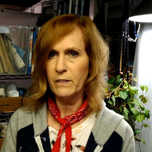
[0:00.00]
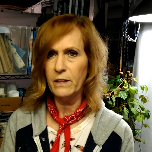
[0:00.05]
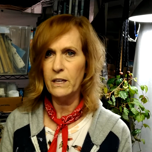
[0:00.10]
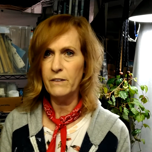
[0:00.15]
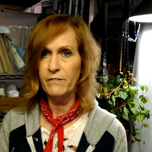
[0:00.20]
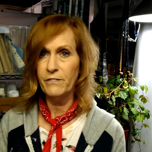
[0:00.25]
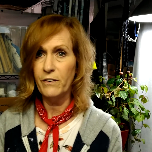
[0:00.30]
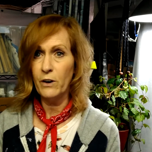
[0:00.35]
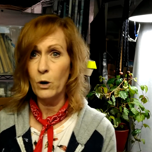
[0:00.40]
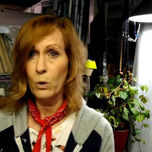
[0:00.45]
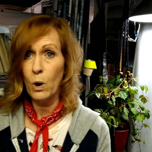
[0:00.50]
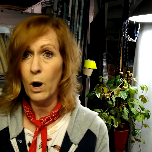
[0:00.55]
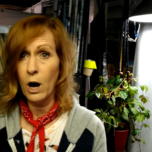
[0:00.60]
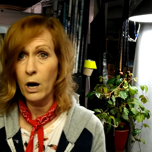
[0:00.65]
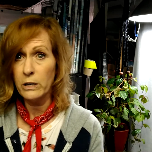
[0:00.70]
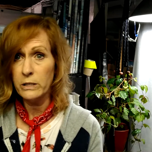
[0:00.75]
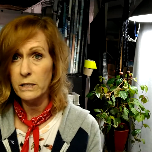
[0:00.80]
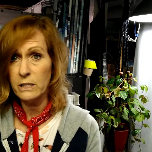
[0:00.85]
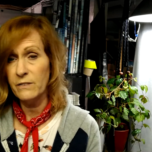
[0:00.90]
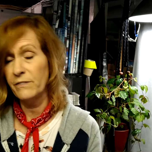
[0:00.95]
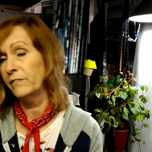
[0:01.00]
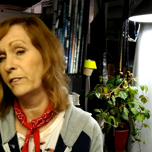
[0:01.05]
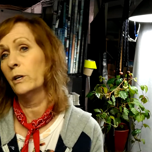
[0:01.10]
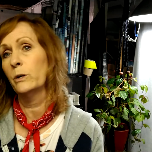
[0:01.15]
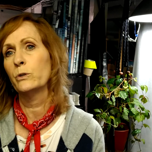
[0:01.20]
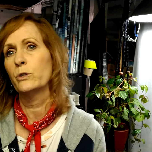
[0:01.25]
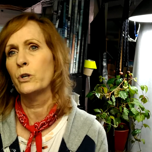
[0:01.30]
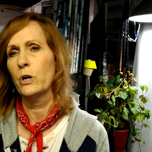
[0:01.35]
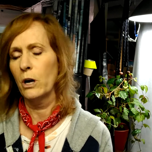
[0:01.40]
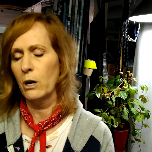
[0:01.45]
the faux Aussie
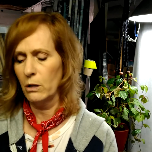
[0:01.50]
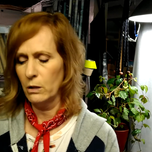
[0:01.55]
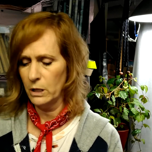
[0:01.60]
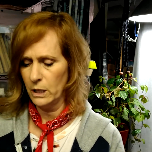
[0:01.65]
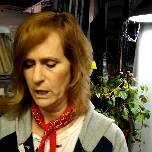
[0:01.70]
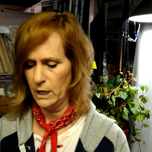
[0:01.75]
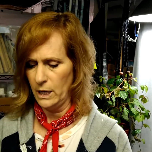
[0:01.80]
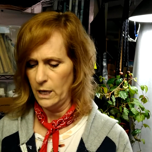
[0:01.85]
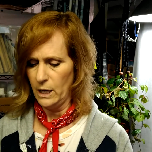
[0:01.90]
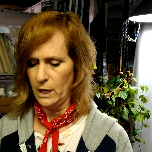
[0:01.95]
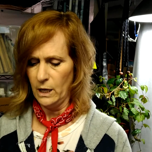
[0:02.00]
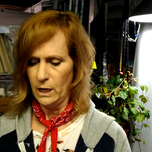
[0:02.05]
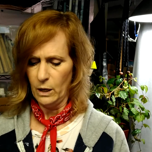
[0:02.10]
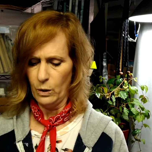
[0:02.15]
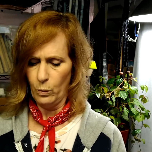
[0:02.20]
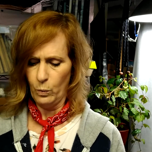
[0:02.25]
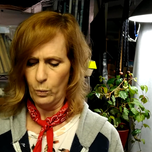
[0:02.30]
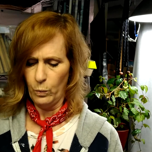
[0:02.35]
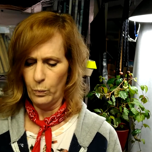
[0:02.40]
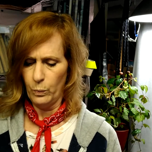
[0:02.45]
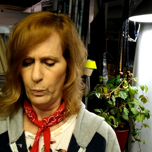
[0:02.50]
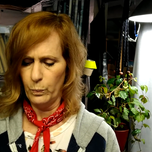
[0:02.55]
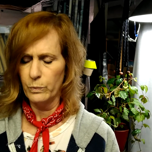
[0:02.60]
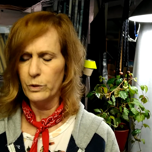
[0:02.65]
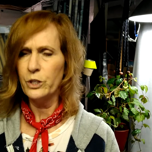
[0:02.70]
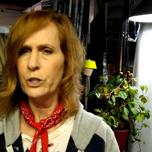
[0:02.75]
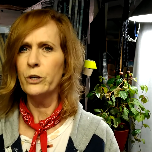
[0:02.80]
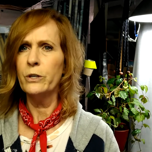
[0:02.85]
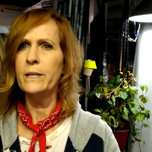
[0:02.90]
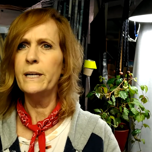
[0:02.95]
Floetrol
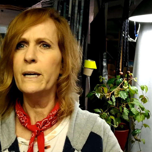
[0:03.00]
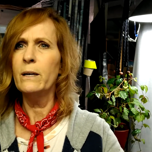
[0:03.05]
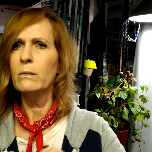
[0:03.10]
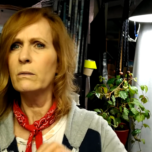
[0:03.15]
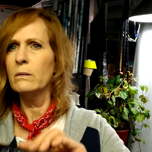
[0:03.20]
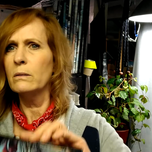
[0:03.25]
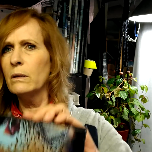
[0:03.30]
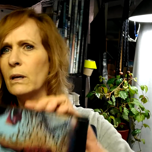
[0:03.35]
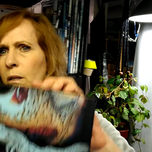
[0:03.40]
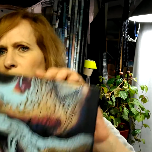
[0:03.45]
turned out a